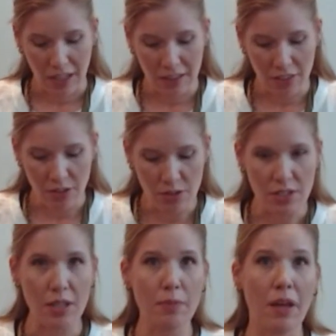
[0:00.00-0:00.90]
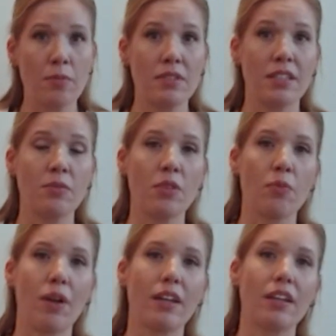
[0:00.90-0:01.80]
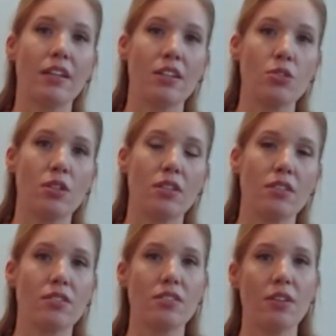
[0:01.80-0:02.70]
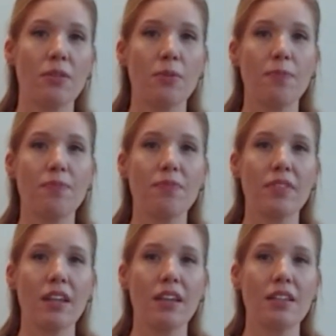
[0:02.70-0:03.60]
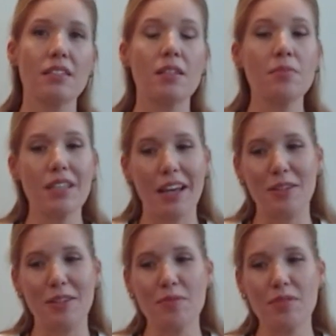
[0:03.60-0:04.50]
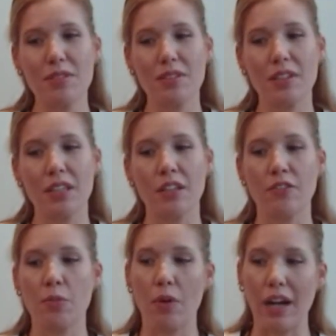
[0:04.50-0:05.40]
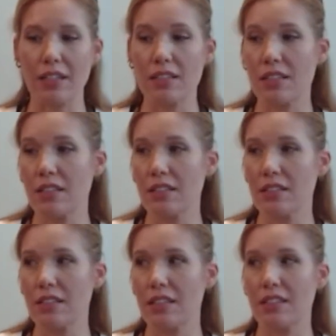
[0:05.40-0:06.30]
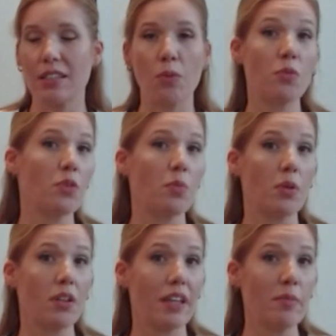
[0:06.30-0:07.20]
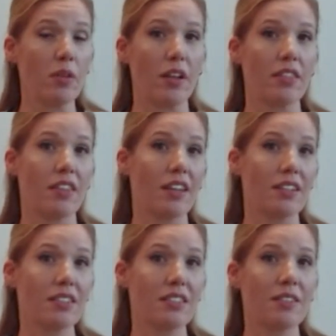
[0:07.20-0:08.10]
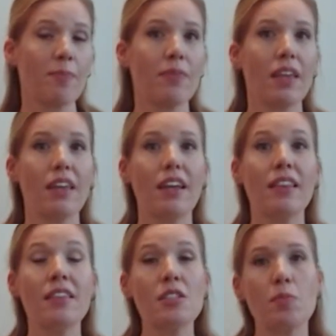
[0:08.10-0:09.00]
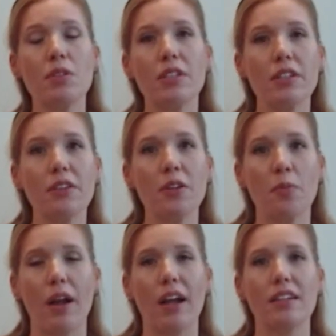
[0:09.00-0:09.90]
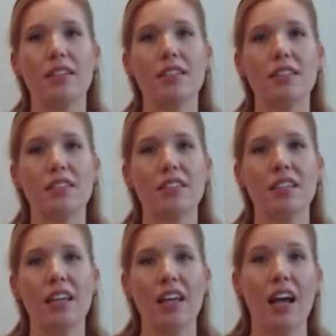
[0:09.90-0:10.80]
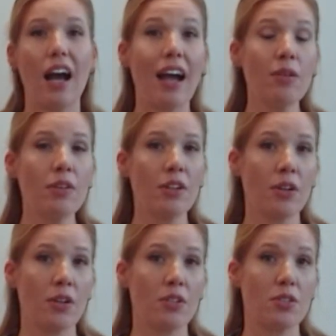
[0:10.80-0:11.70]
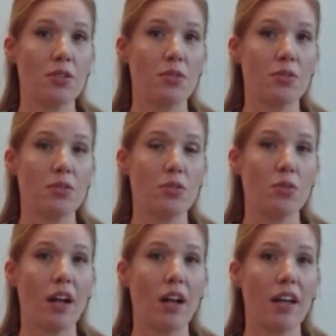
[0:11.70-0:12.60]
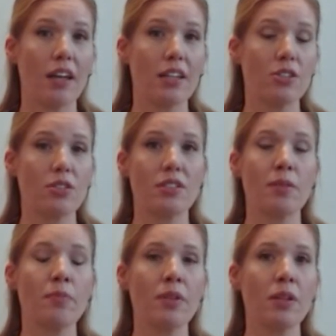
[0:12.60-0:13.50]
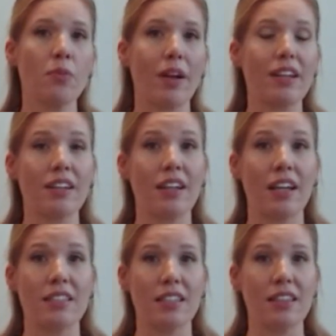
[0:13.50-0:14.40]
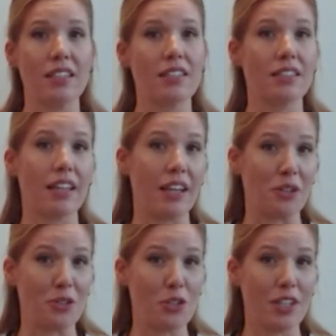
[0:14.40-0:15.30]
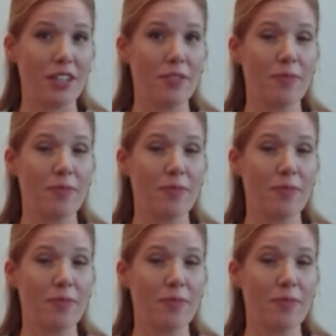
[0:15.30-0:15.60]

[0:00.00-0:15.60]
And the third step comes in with recognition. So sometimes in different practices, it's helpful to put a label on things. In this particular practice, I would encourage you to try just simply recognizing this as energy.